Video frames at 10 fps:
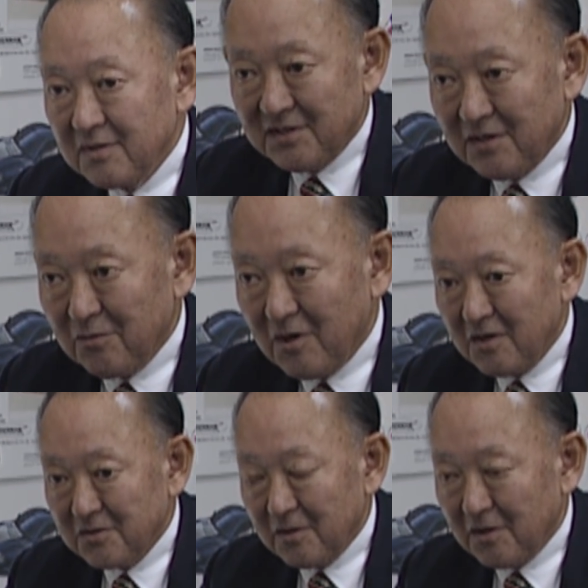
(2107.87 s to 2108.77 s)
Now we're
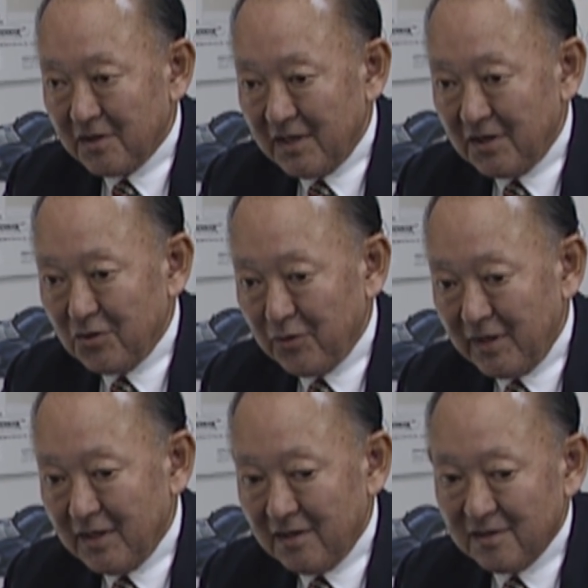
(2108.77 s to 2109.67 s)
also looking at
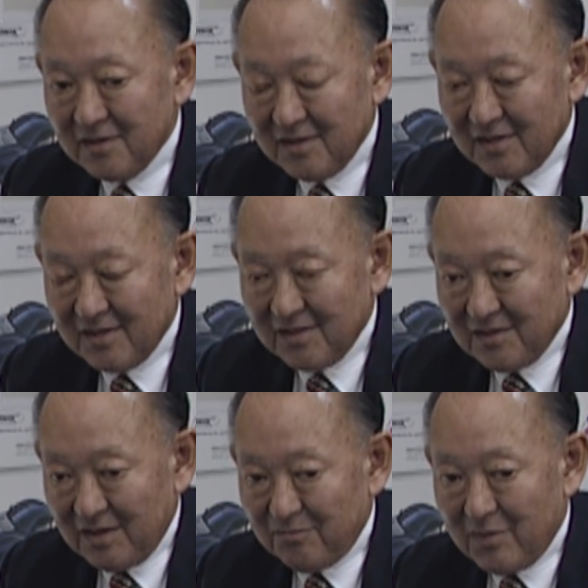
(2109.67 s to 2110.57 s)
doing a
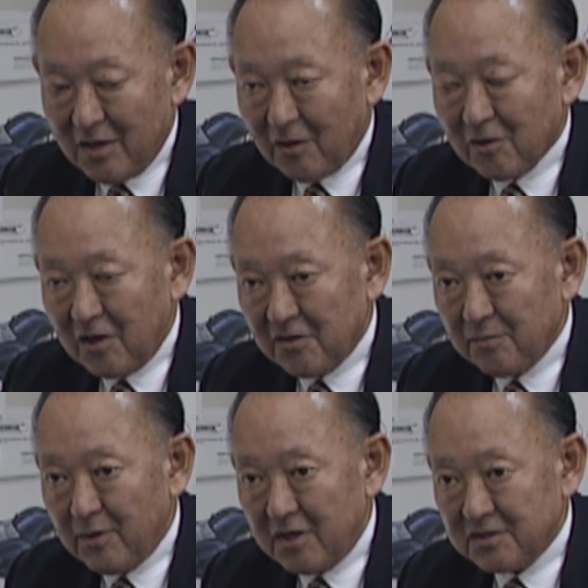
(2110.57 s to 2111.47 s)
model called the
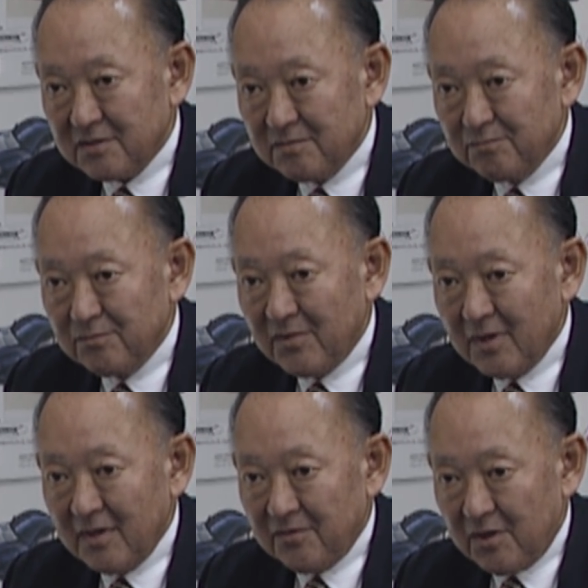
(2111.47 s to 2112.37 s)
Boss
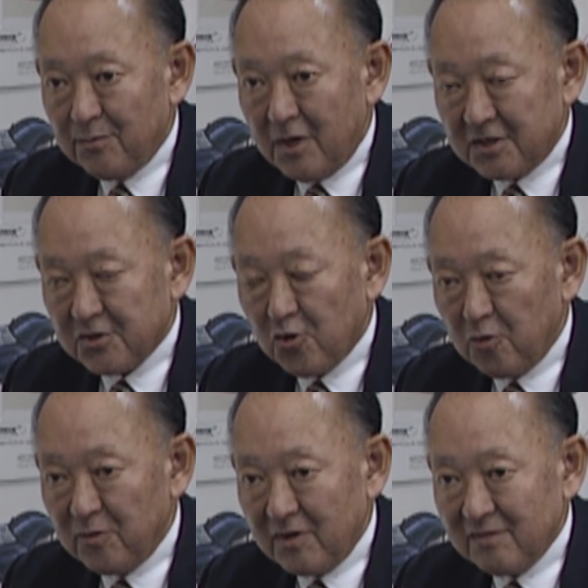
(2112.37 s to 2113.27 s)

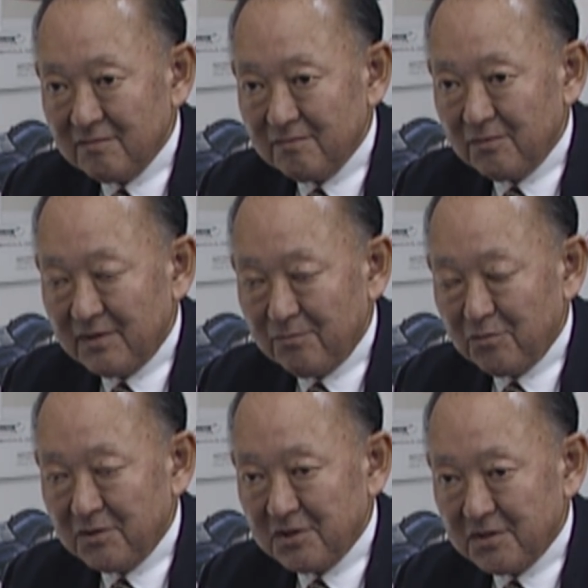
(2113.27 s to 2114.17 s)
Cobra,
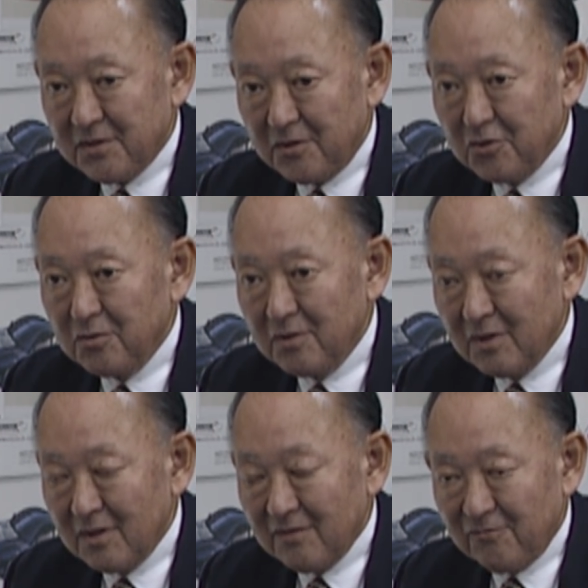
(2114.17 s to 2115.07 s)
which is their new
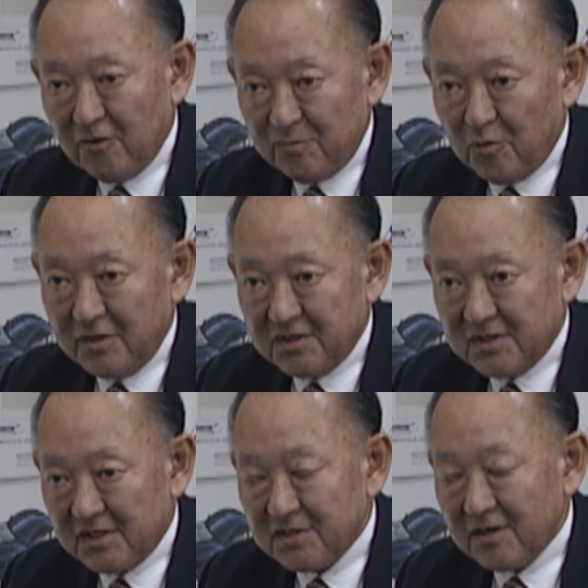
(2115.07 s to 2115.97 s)

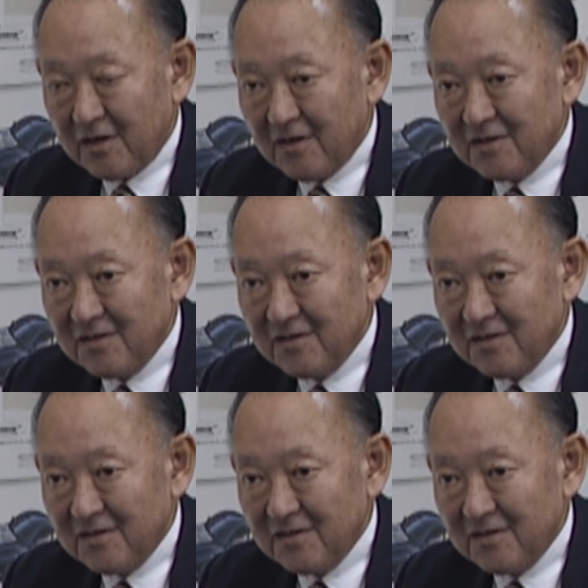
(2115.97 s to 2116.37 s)
4.6 car.